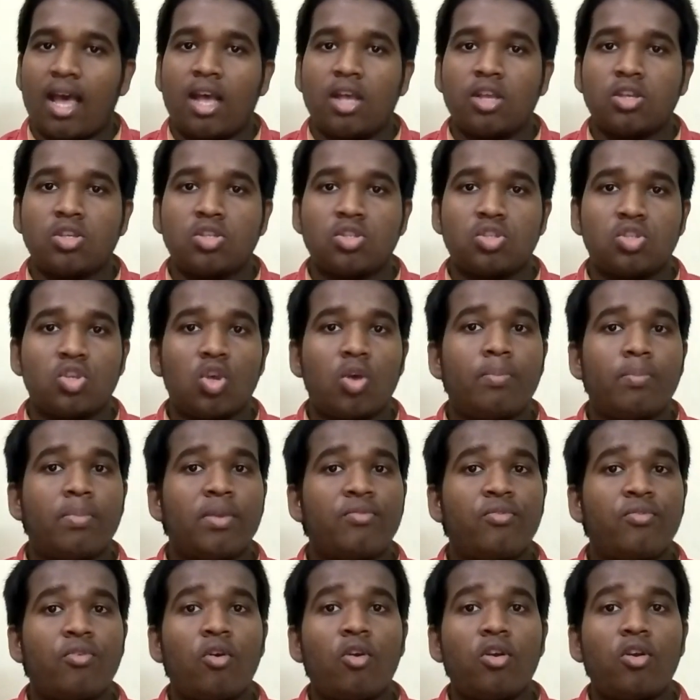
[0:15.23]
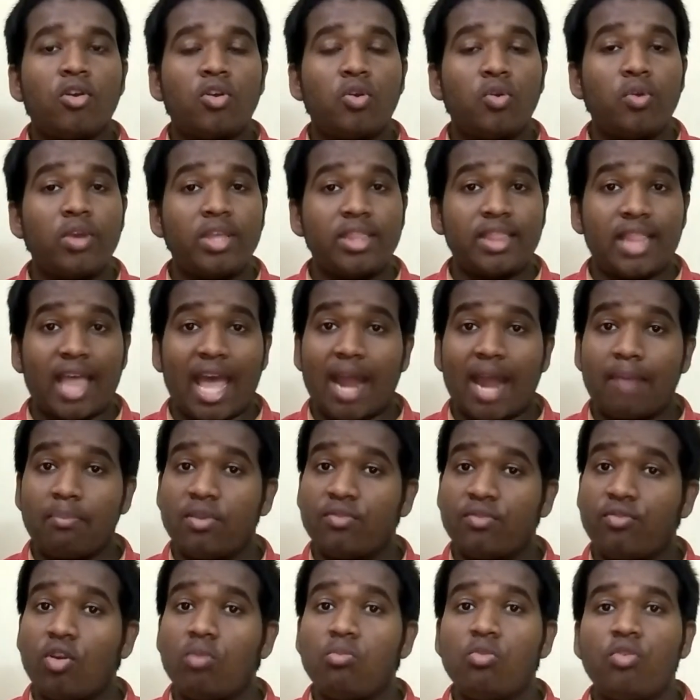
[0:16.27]
So before doing that,
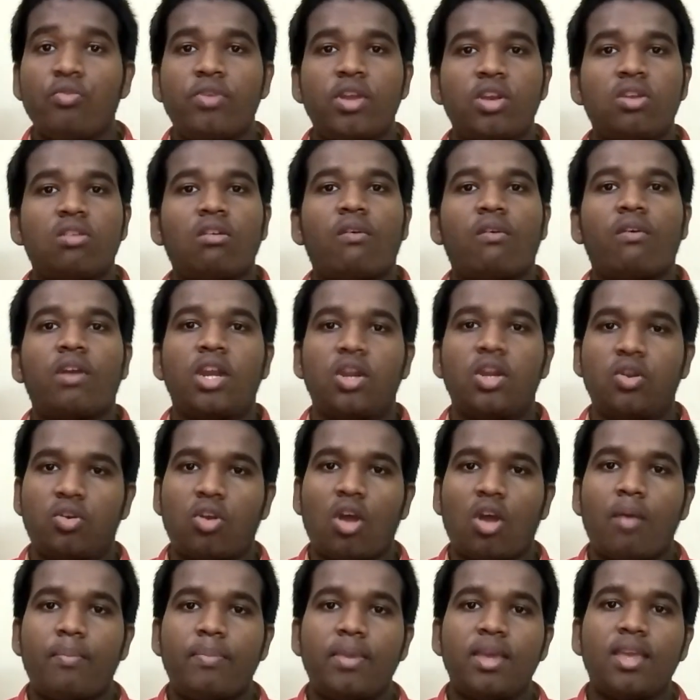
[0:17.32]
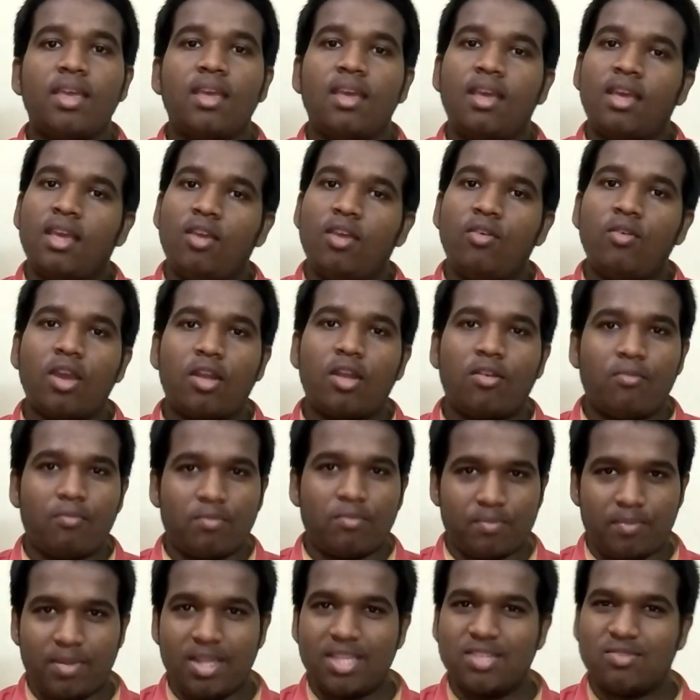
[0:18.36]
before moving to our new topic, you can
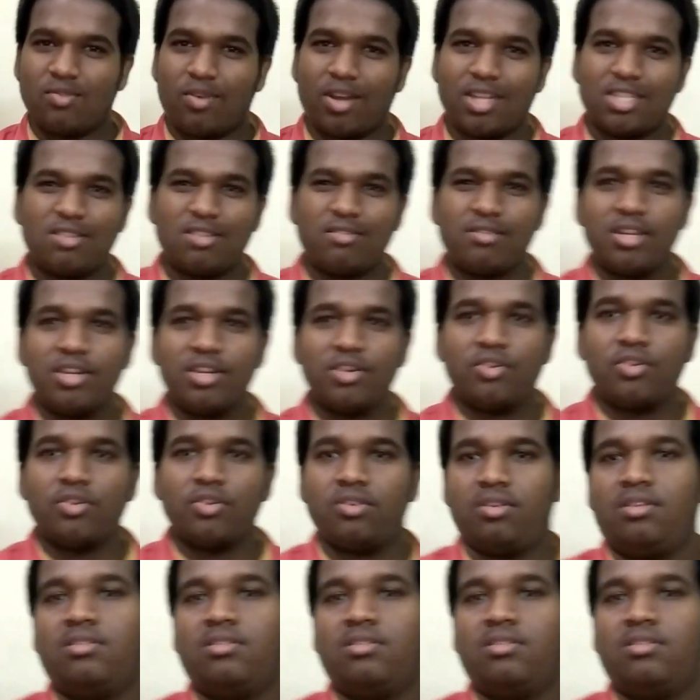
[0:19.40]
please watch our intro.